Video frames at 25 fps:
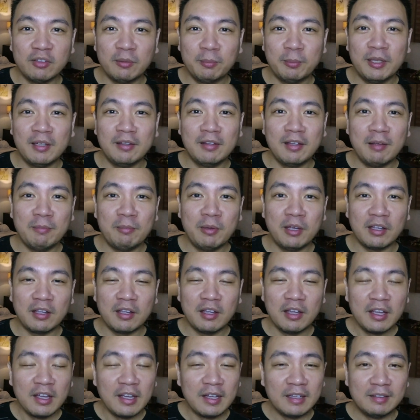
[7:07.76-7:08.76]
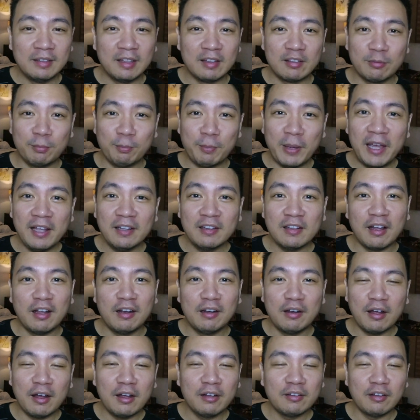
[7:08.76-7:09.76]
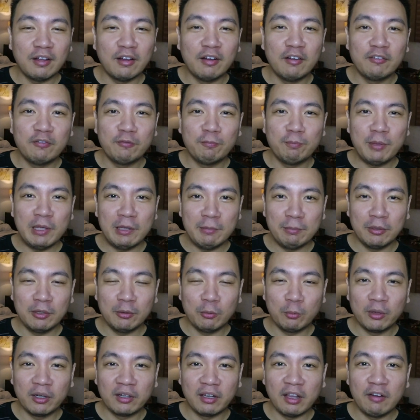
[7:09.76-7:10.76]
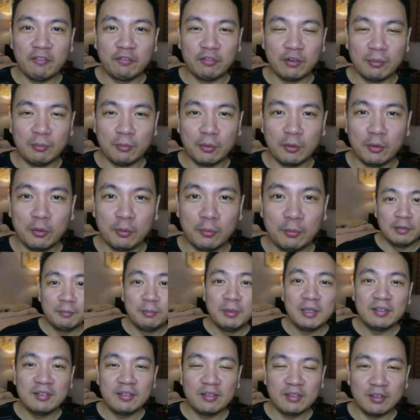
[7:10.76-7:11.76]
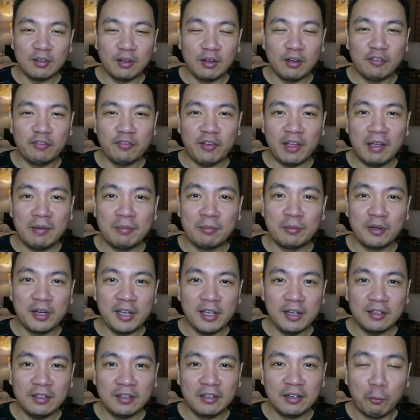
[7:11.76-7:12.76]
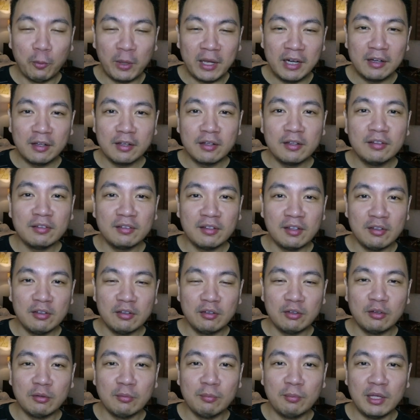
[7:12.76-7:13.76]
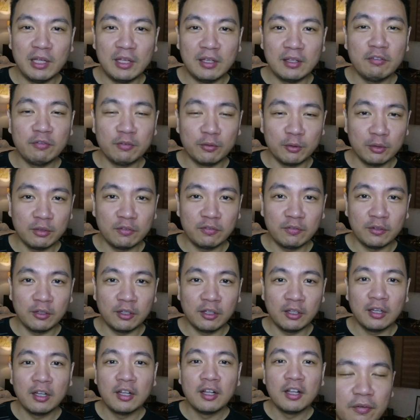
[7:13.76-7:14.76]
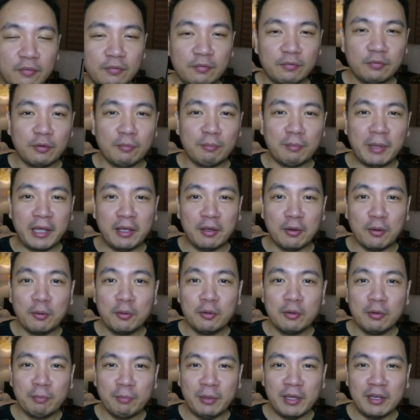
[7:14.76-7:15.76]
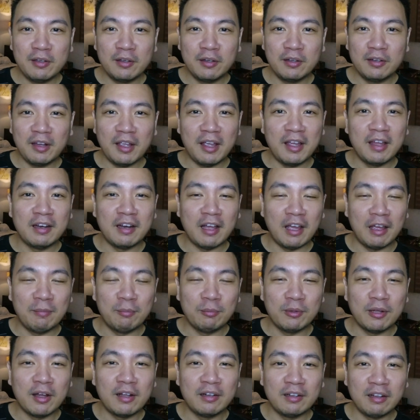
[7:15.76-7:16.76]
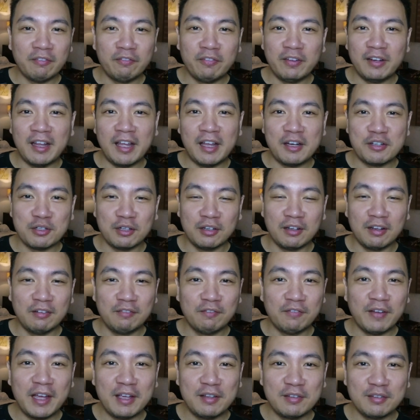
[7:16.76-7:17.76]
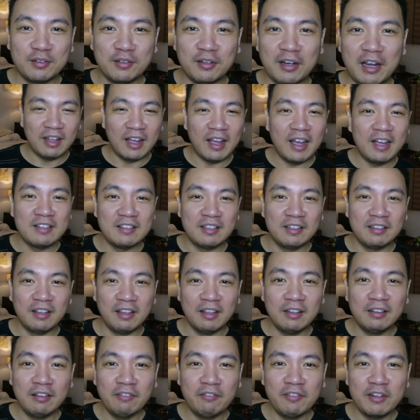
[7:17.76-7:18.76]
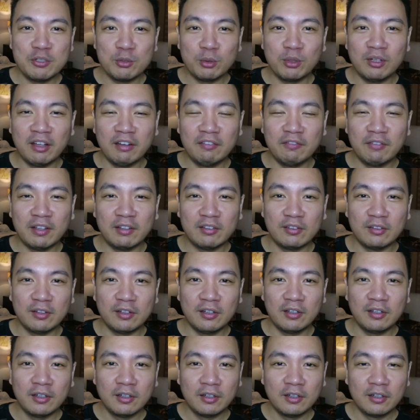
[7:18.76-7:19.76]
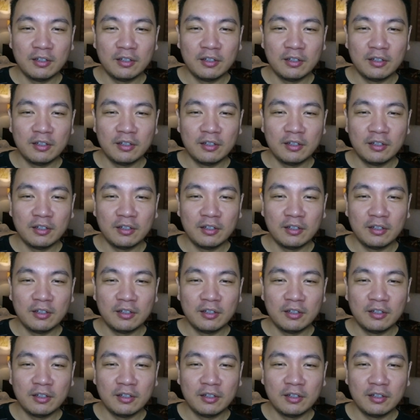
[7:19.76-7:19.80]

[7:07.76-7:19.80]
of the pandemic, despite a lot of people working from home, the business of MREIT will continue to be fruitful from my own opinion, and I'm not a financial advisor. As an individual investor,